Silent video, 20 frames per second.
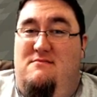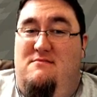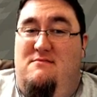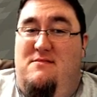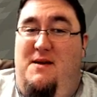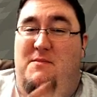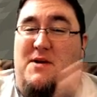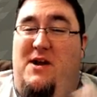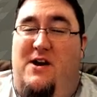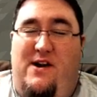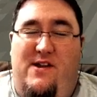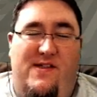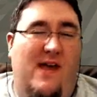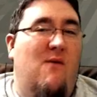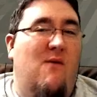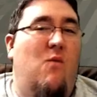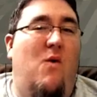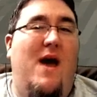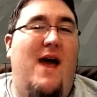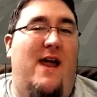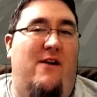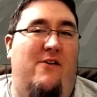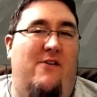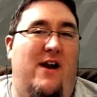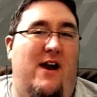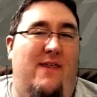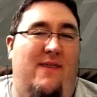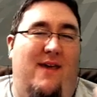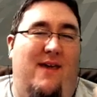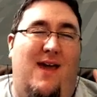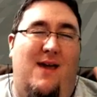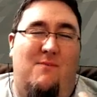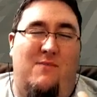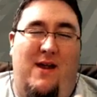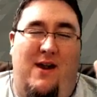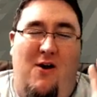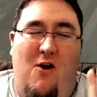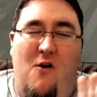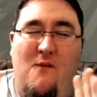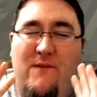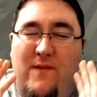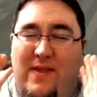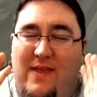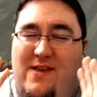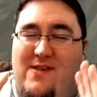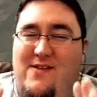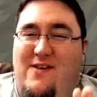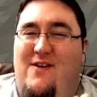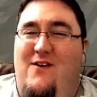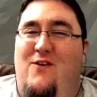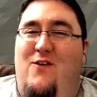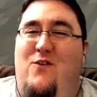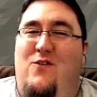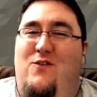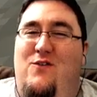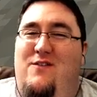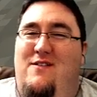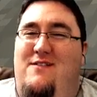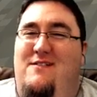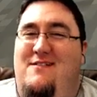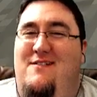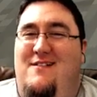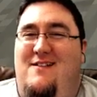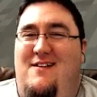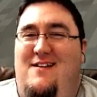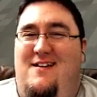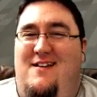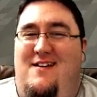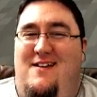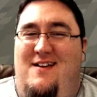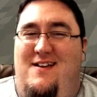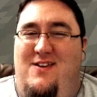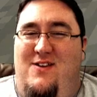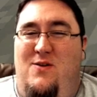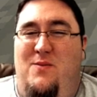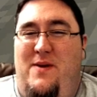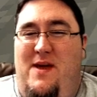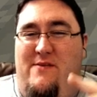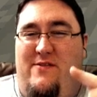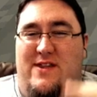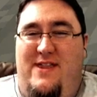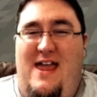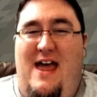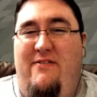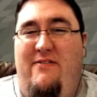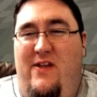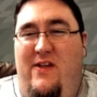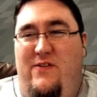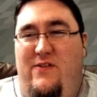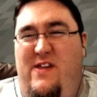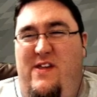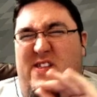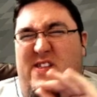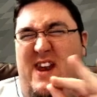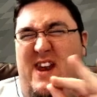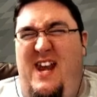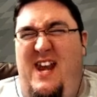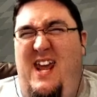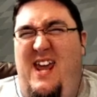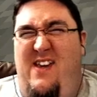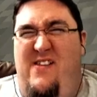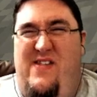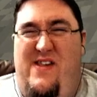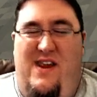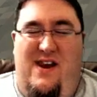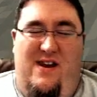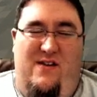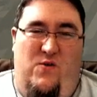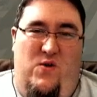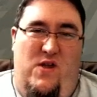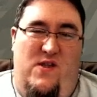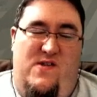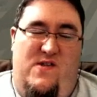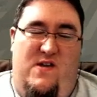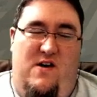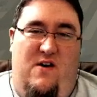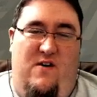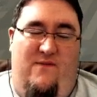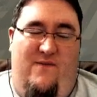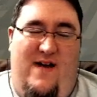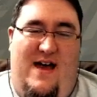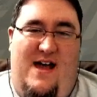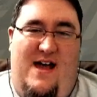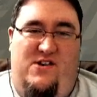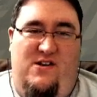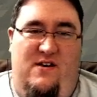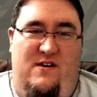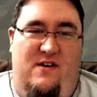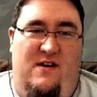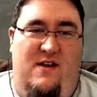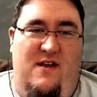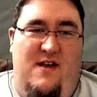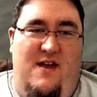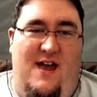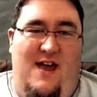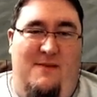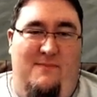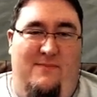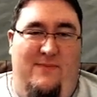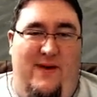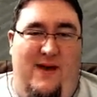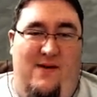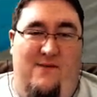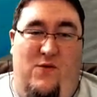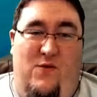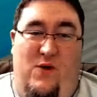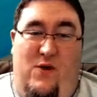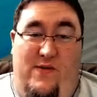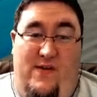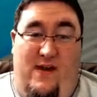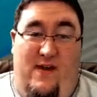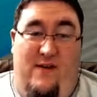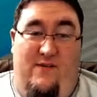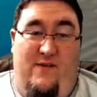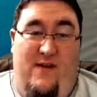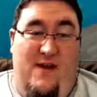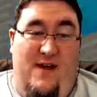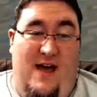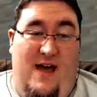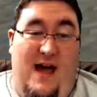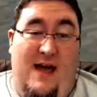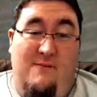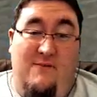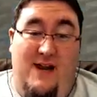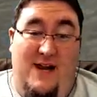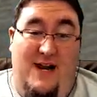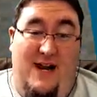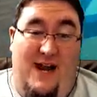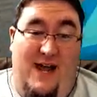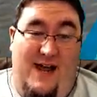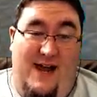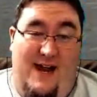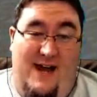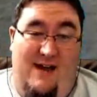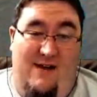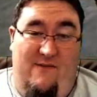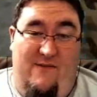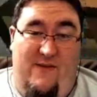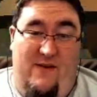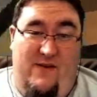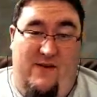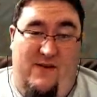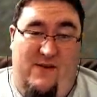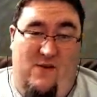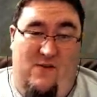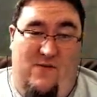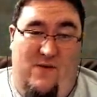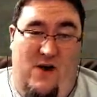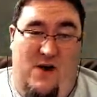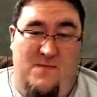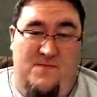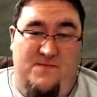I'm not going to say when or anything, but hopefully soon, you'll be able to download this in an easy to install fashion and play it for yourself. I'm really liking how it feels so far.